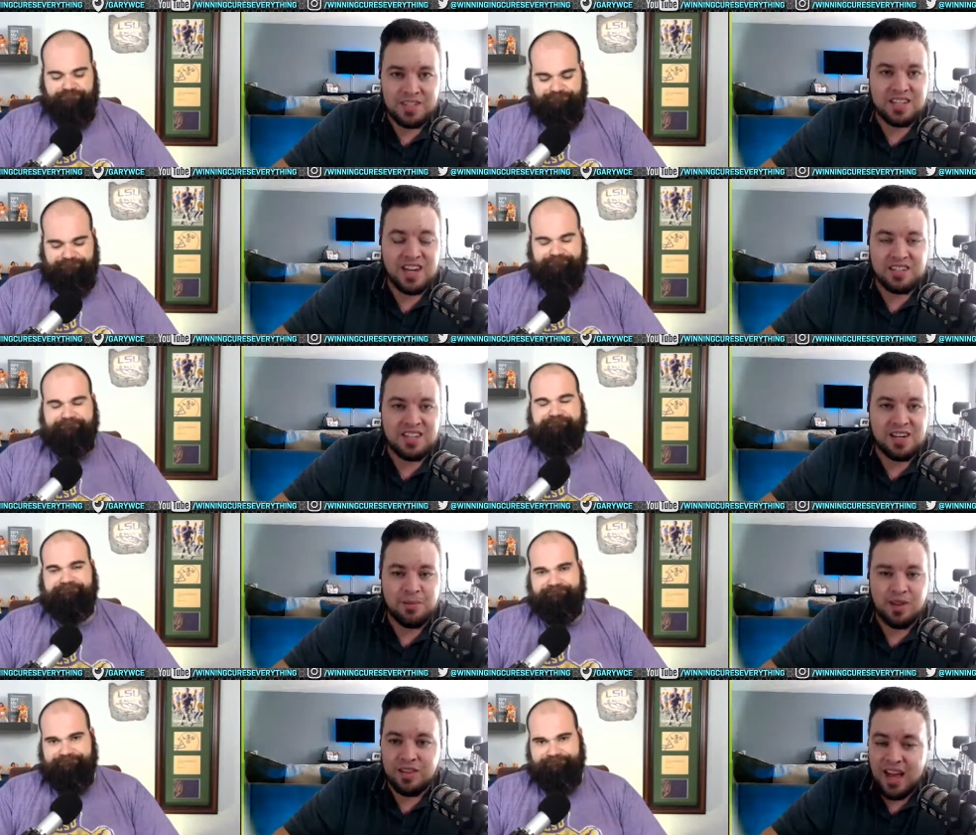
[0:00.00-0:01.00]
Speaker 1: State
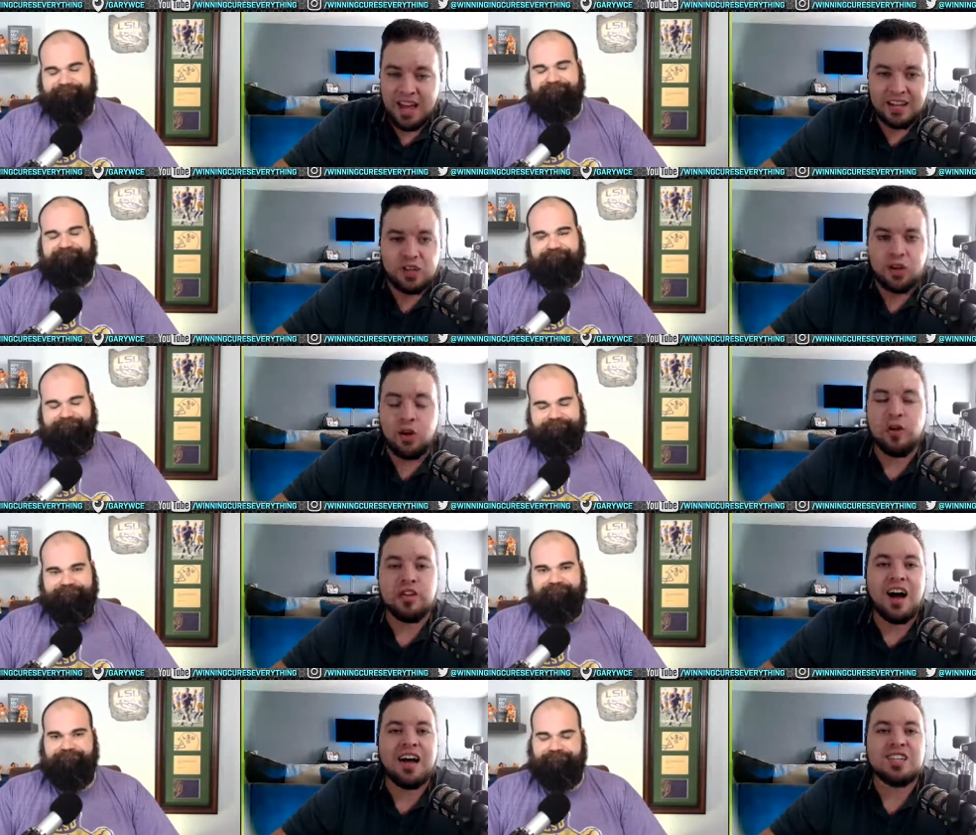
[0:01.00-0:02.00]
team that
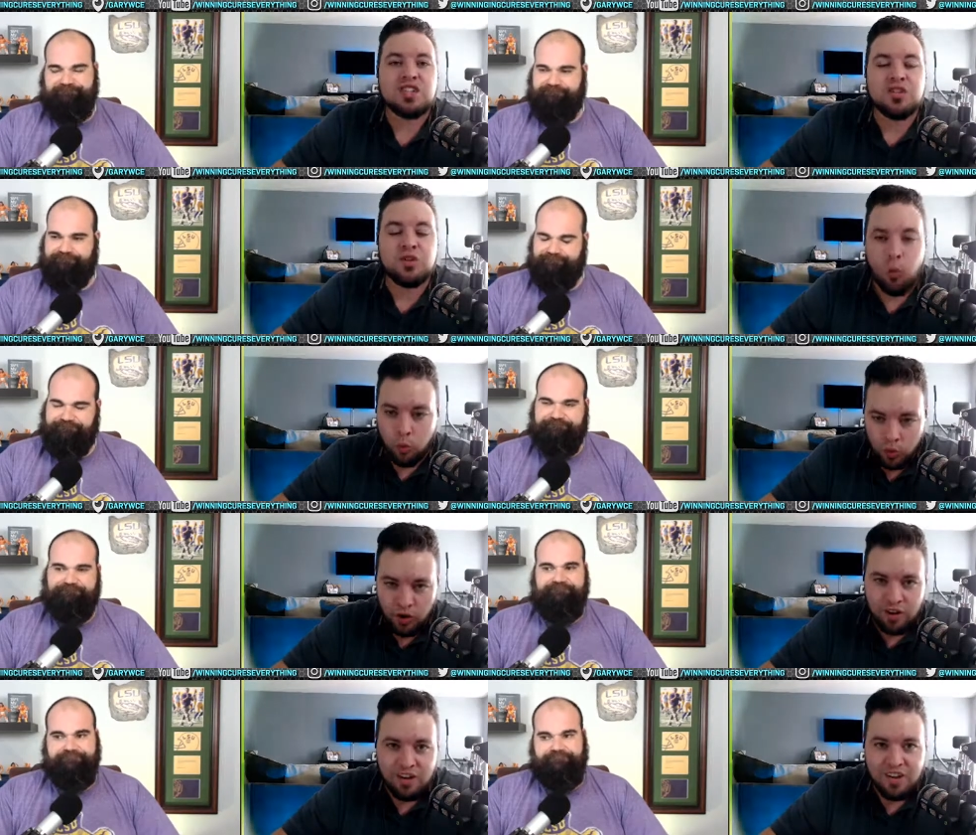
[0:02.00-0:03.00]
could not
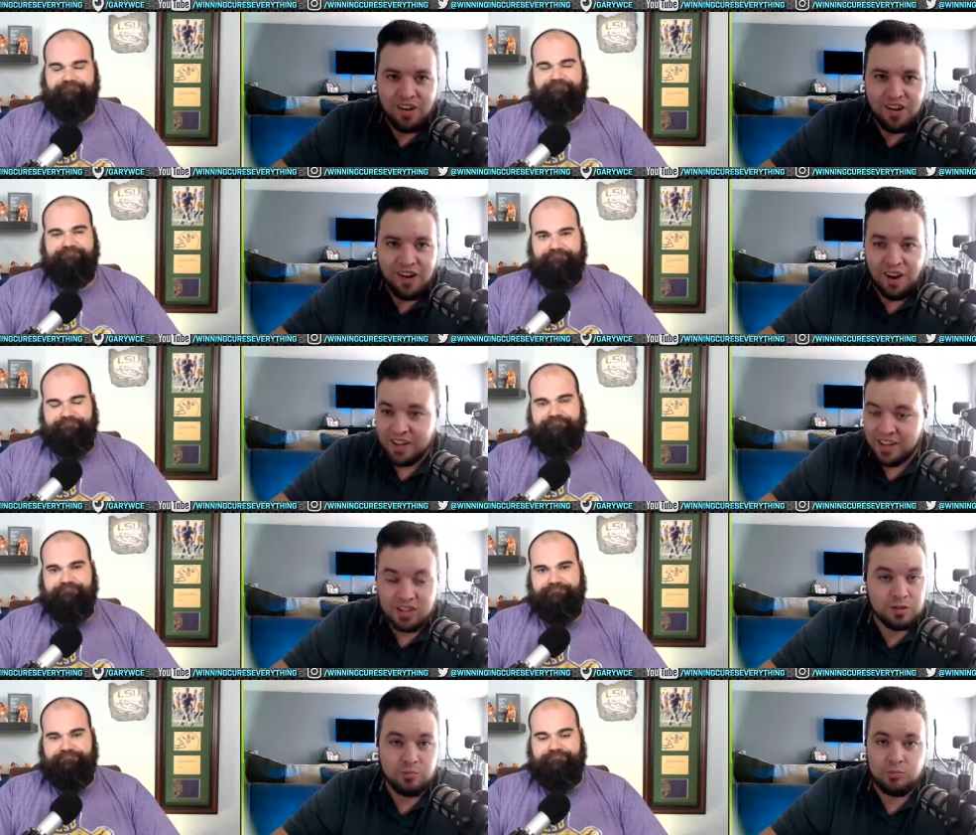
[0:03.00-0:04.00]
score
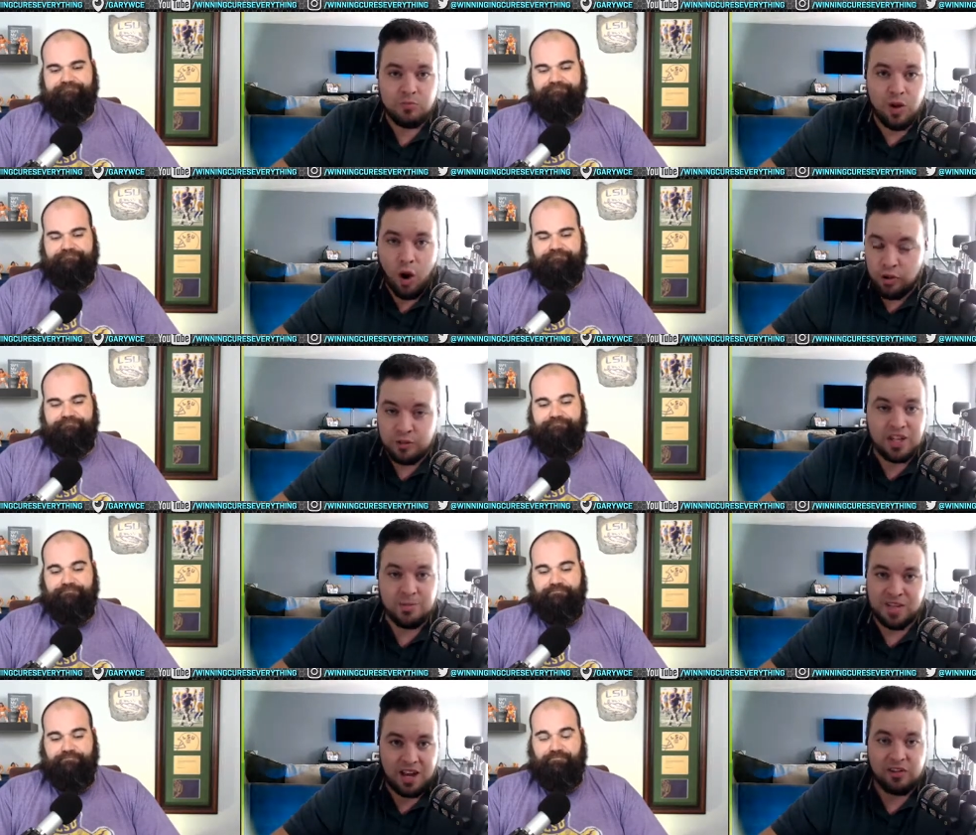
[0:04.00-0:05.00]
against other
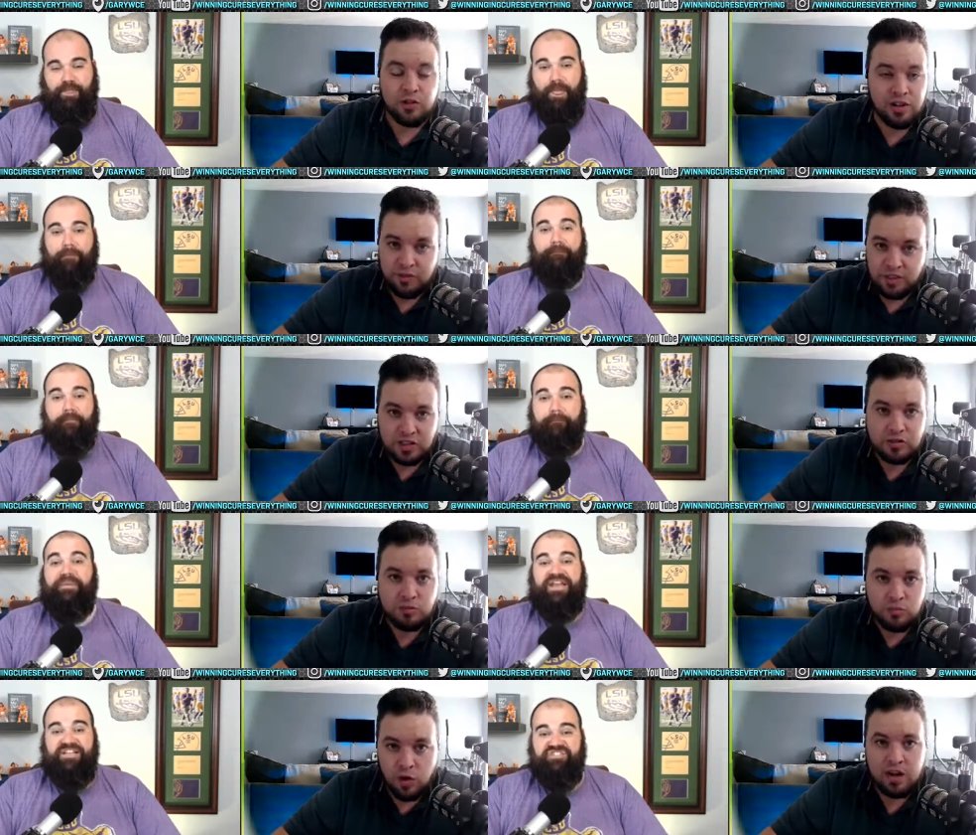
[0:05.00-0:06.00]
teams that had good defenses.
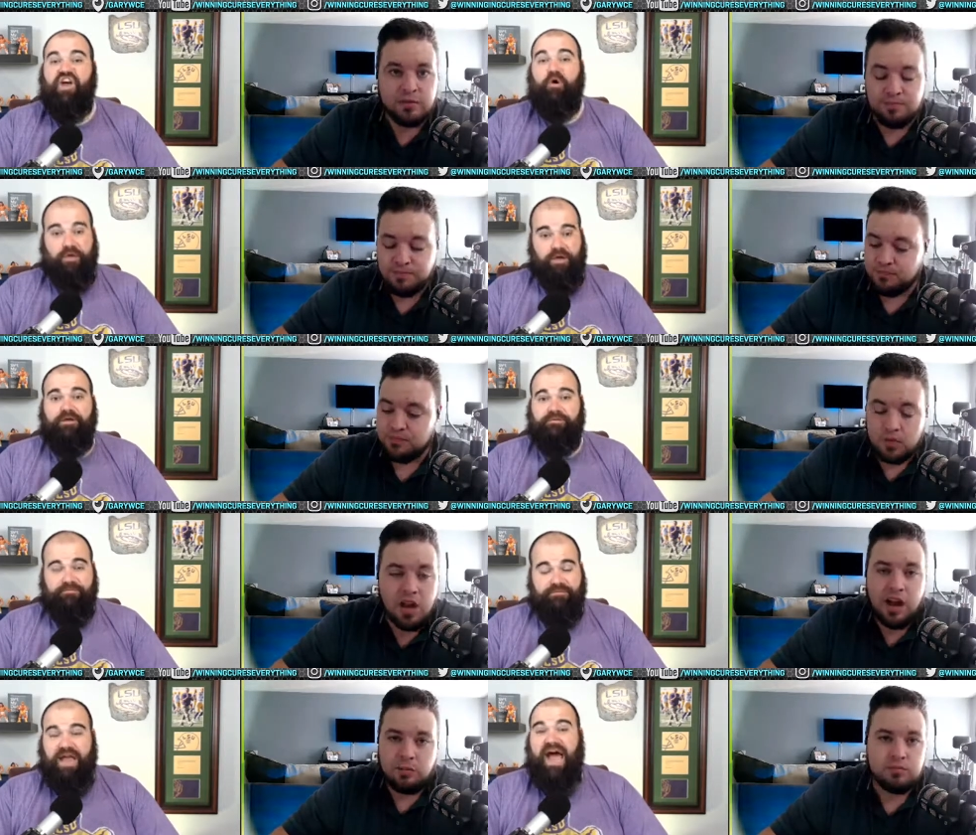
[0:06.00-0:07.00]
Speaker 2: Minnesota.
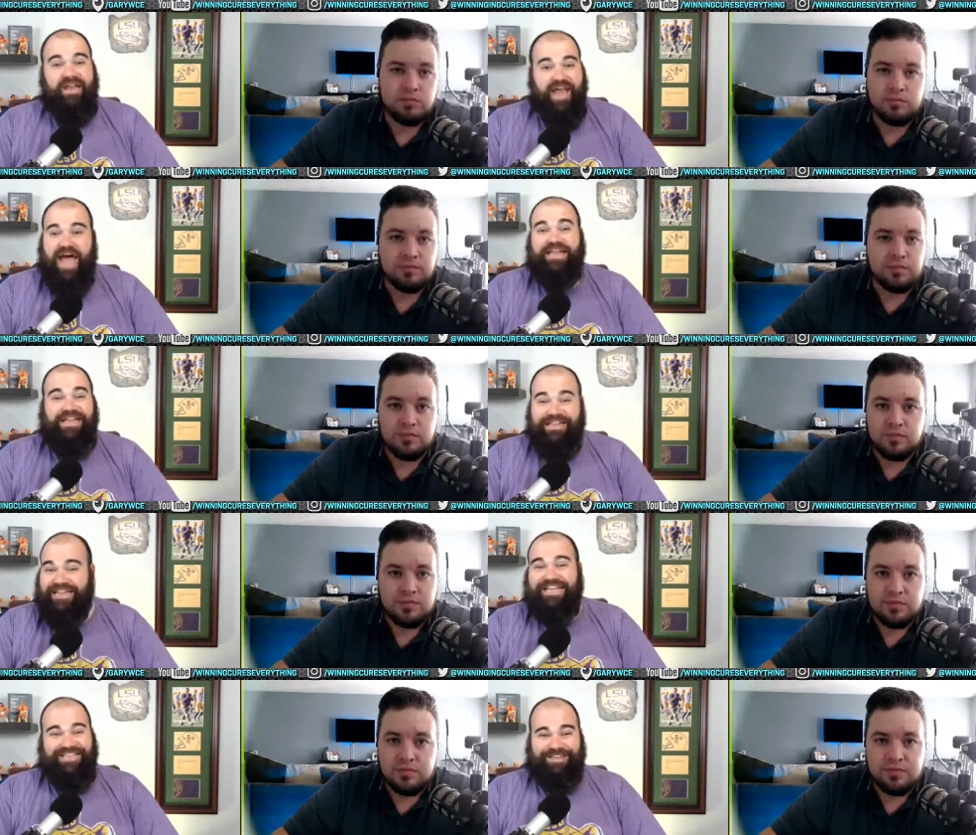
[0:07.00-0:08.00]
Right? Yeah. Not
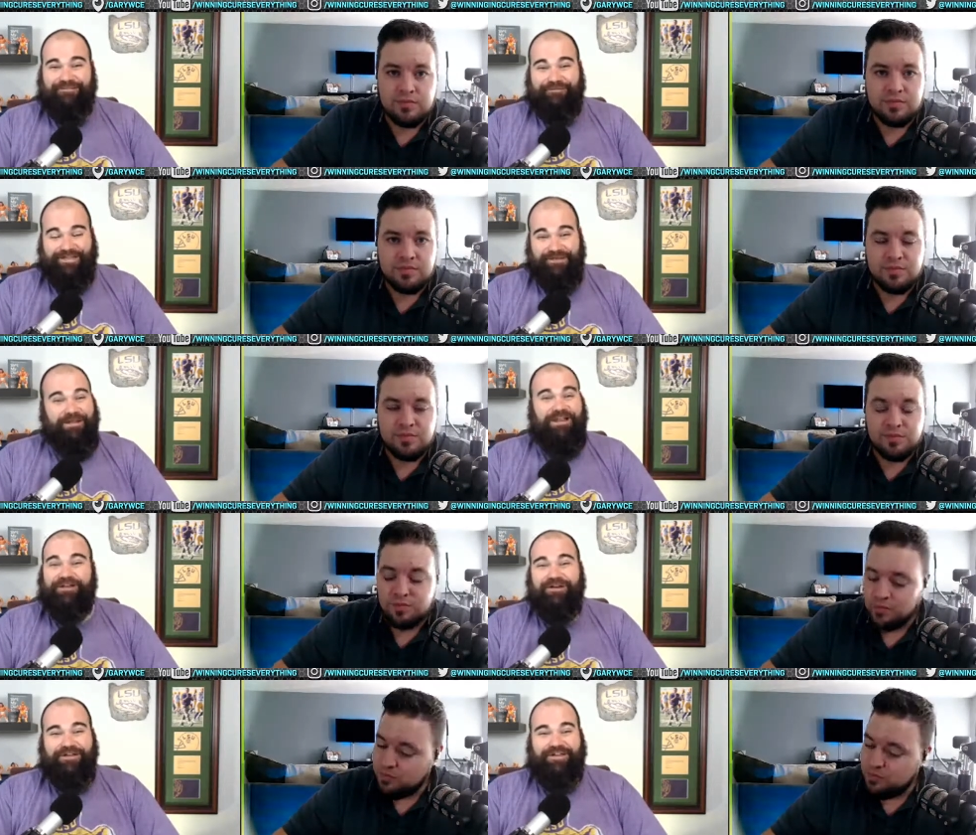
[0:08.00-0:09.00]
elite defense. I'm not
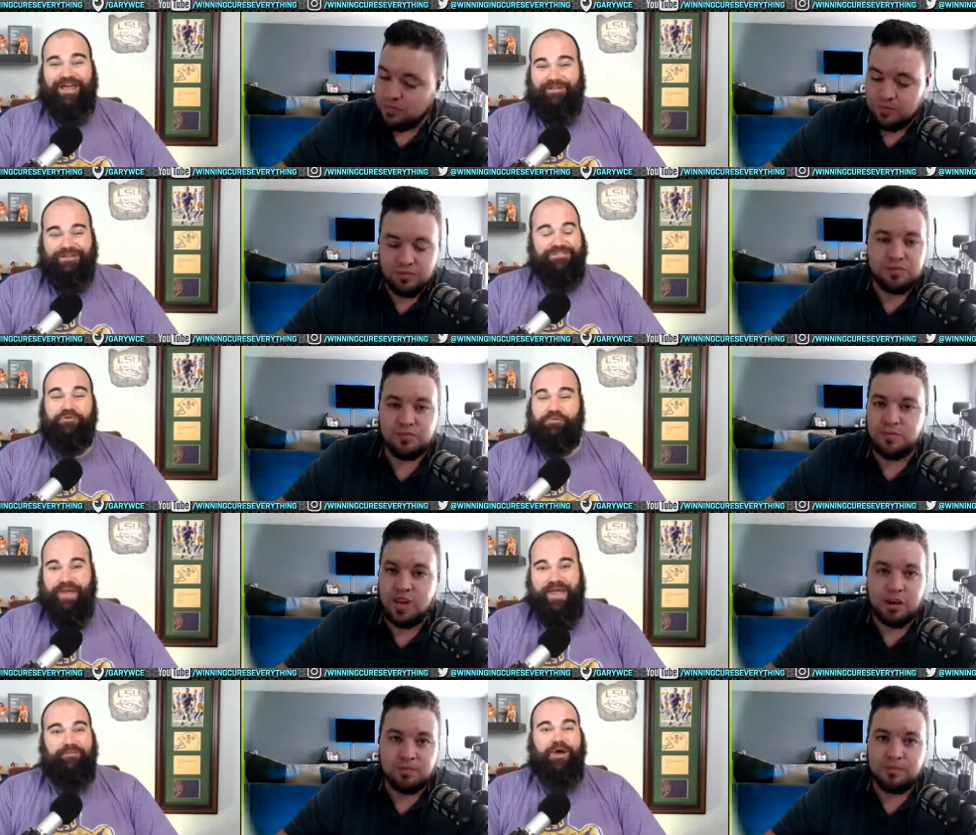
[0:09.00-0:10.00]
talking LSU,
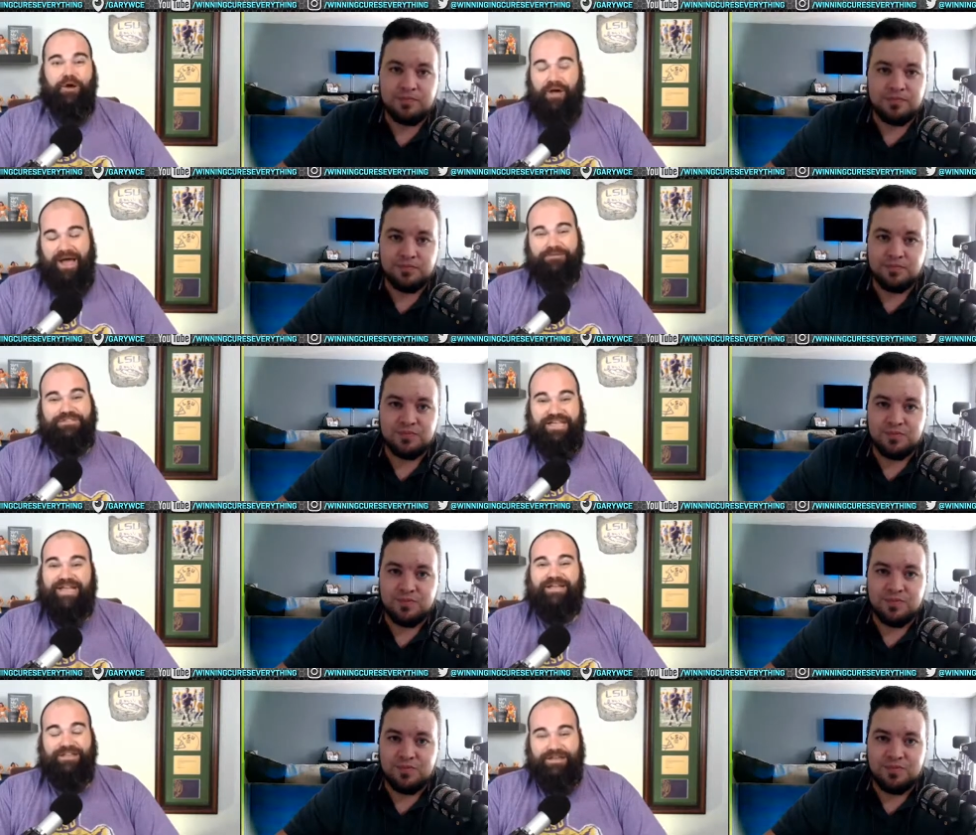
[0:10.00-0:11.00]
Bama, Ohio
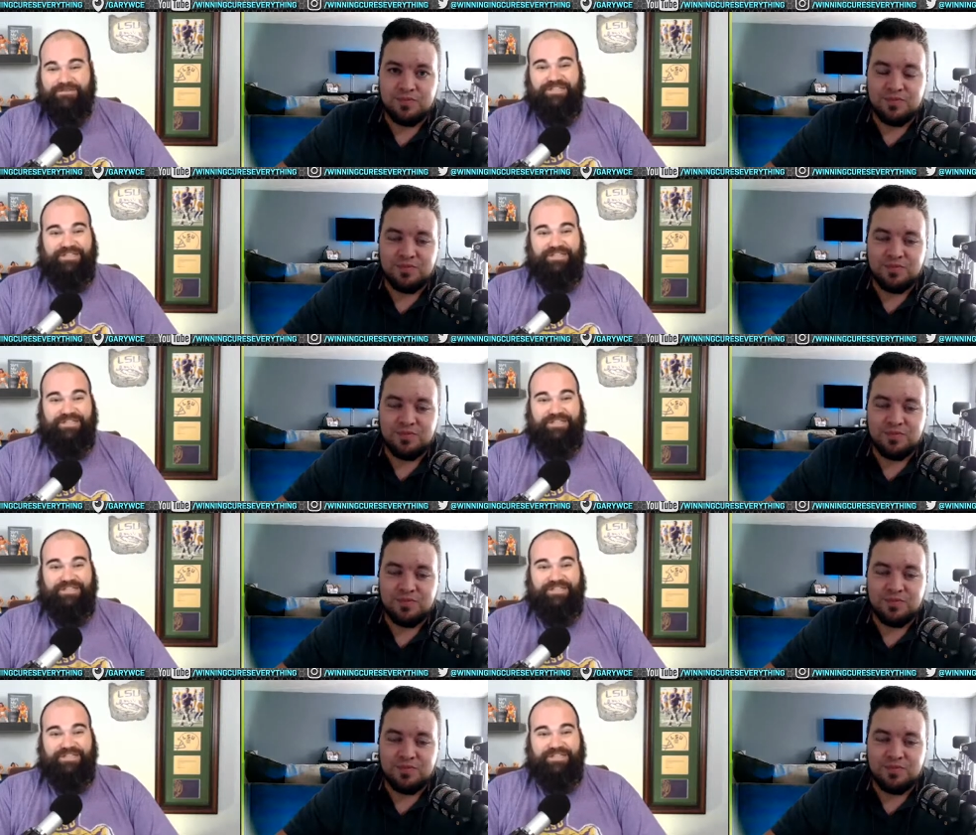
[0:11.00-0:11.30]
State, Clemson